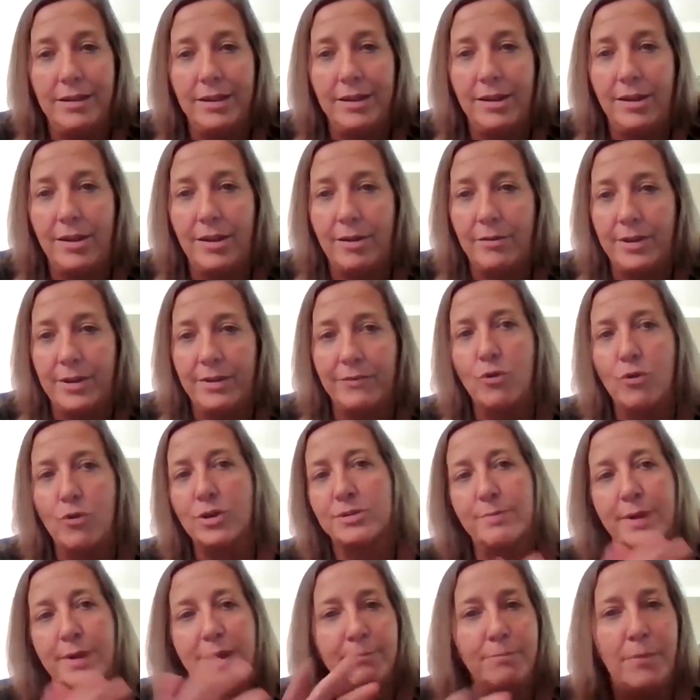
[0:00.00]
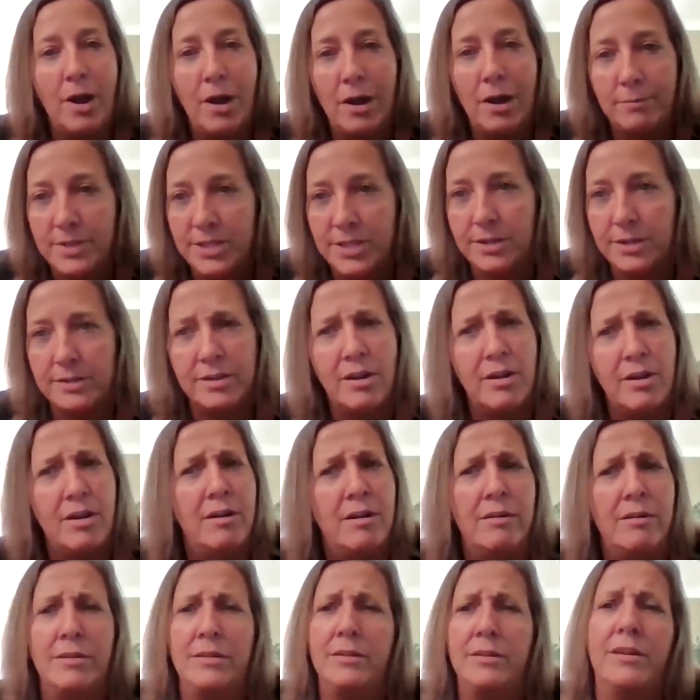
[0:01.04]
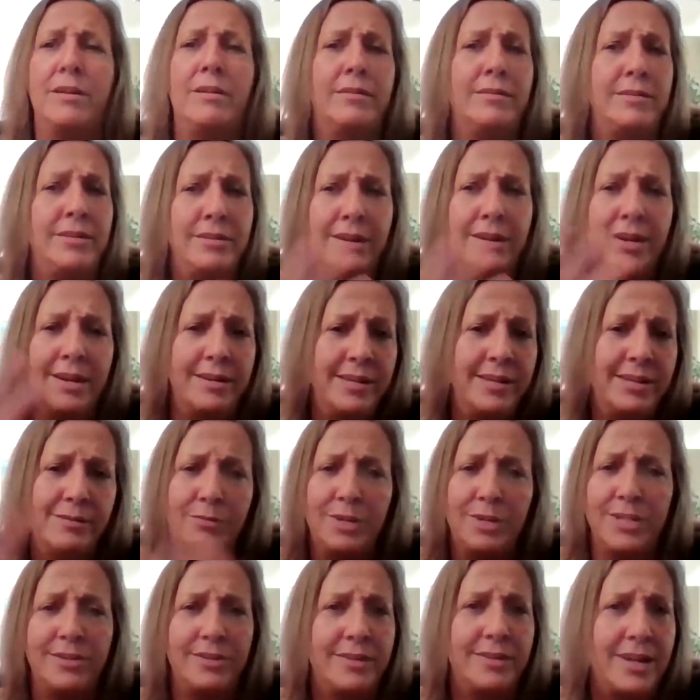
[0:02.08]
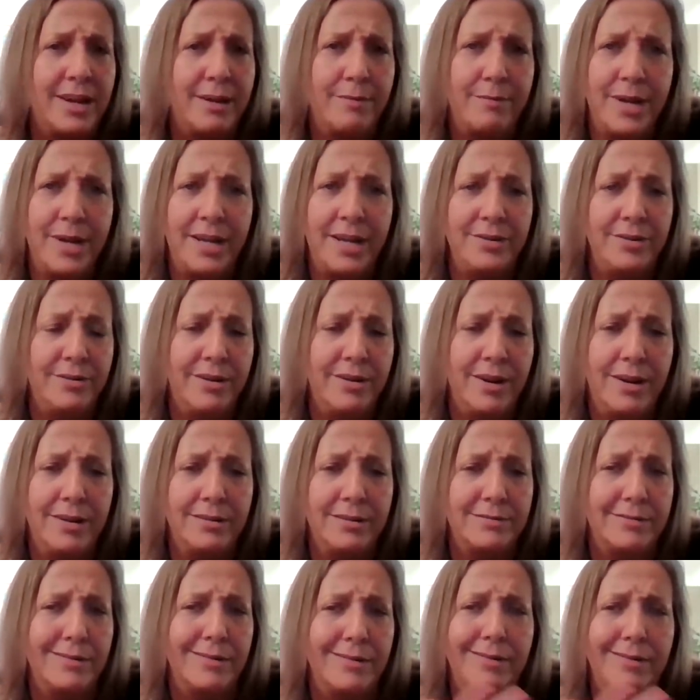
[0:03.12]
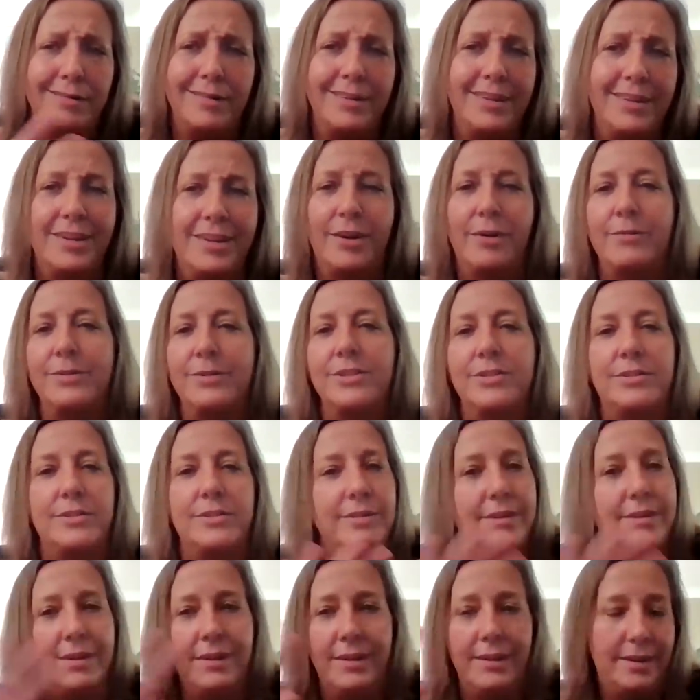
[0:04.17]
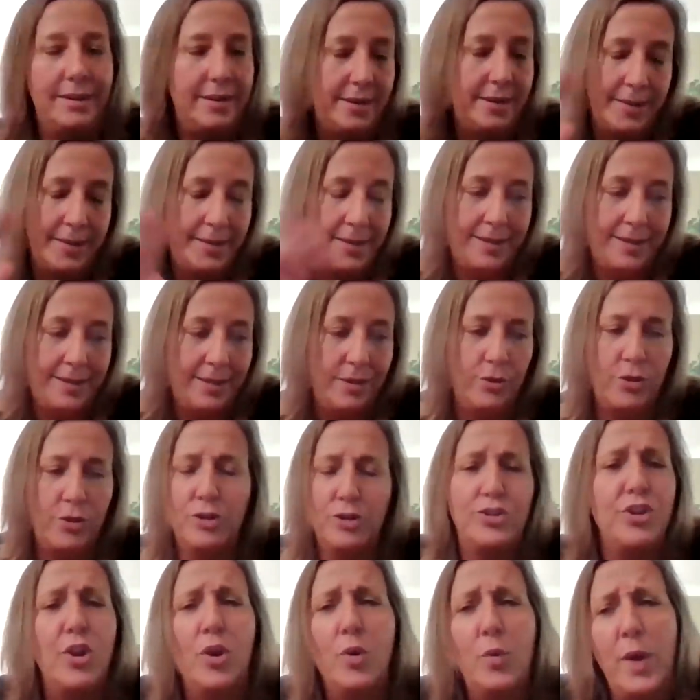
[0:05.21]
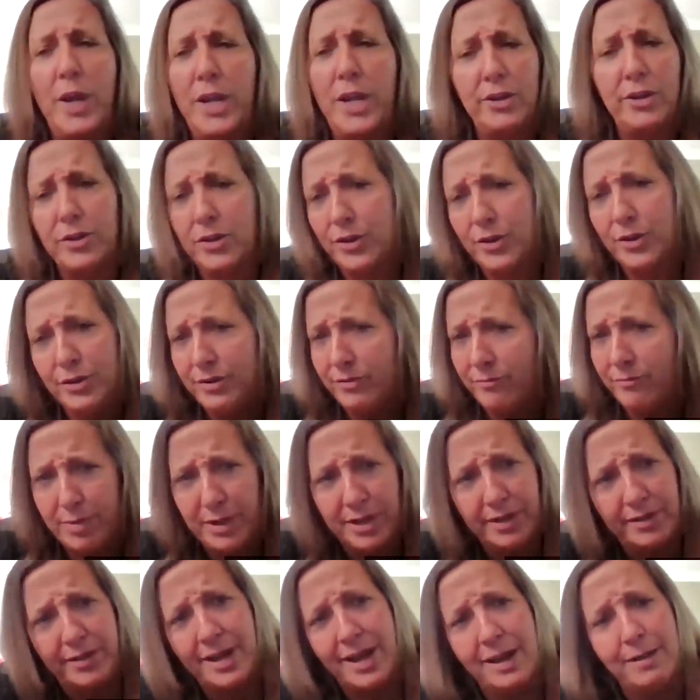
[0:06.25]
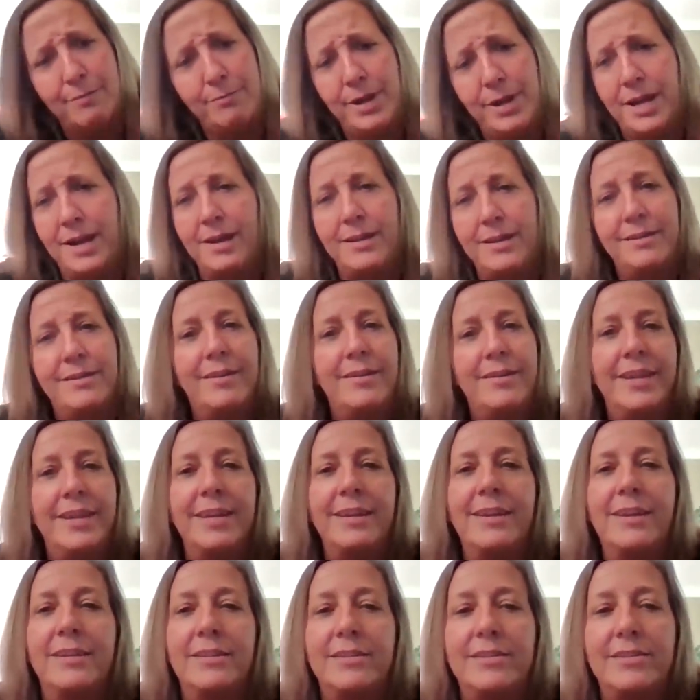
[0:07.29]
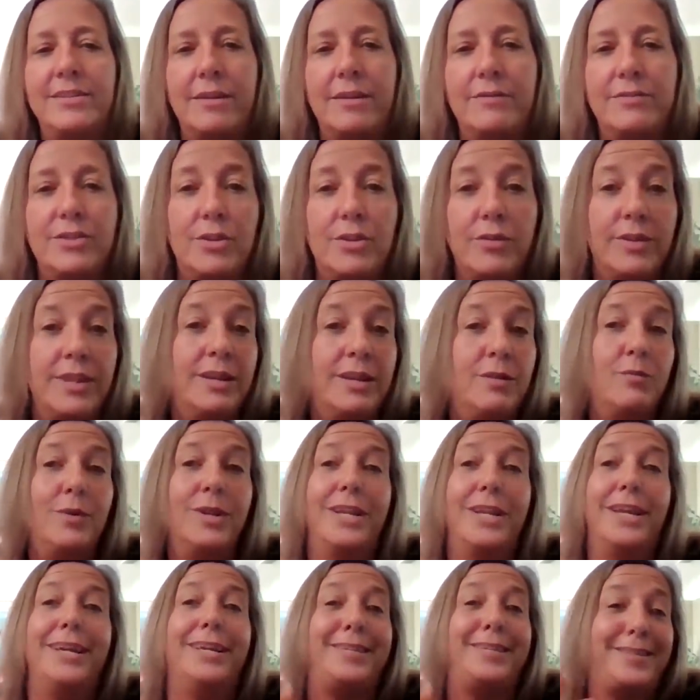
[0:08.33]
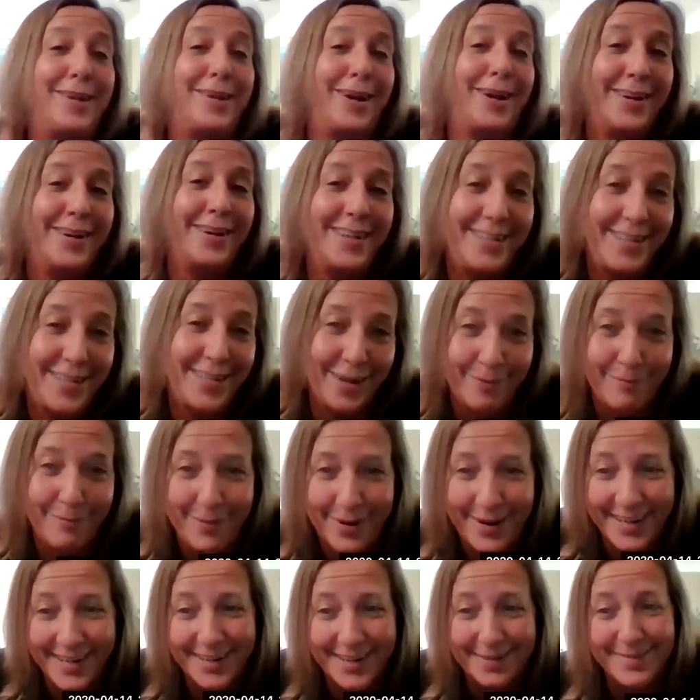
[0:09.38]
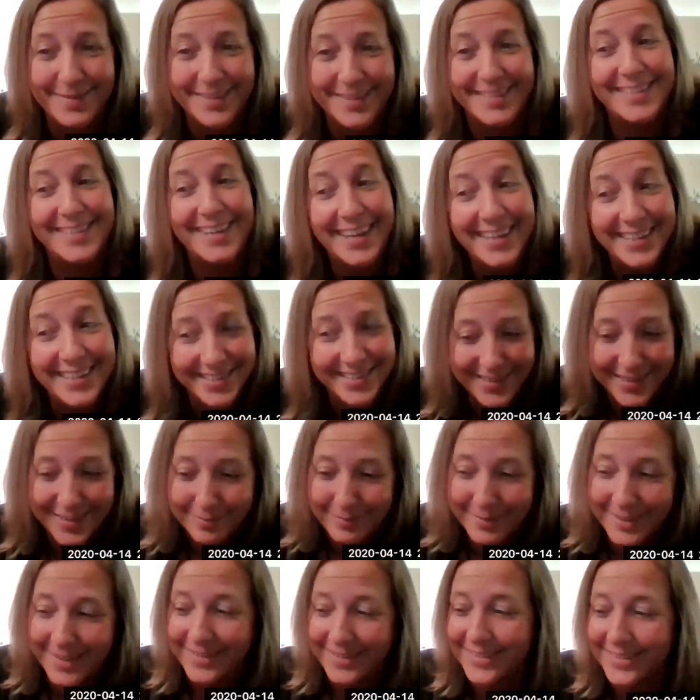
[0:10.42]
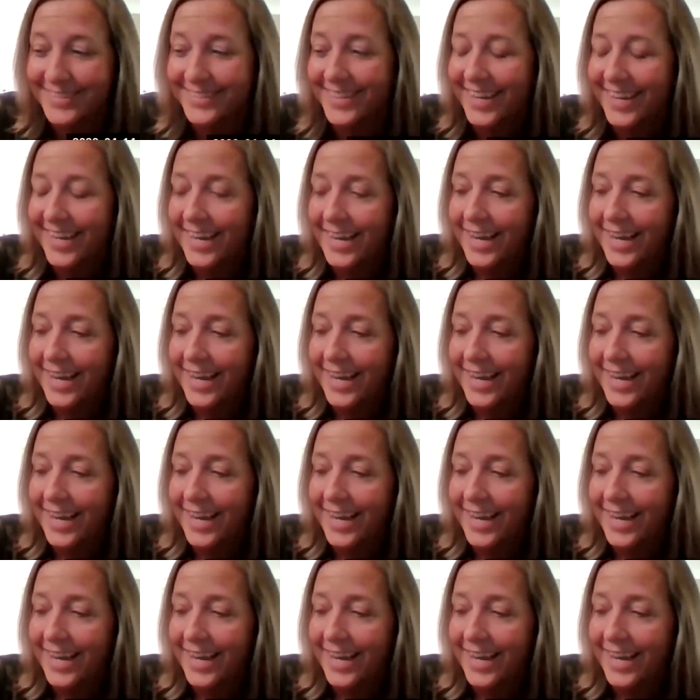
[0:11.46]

you know and of course my mom says oh no you got it wasn't that bad you guys well, you know just there's no way it could have been that bad and all that kind of stuff so then when i started to bring up the sexual abuse